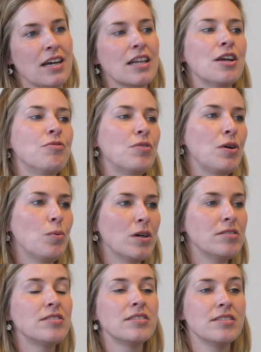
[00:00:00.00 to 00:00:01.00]
that if we
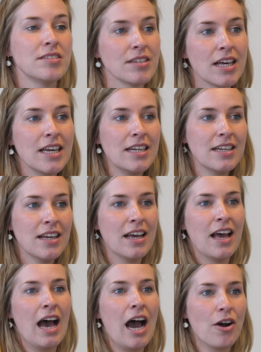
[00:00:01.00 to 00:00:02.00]
want to
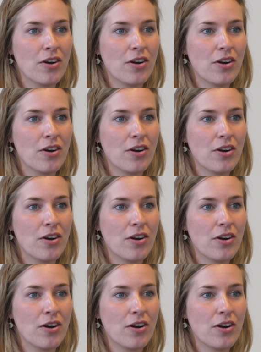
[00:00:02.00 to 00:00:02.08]
design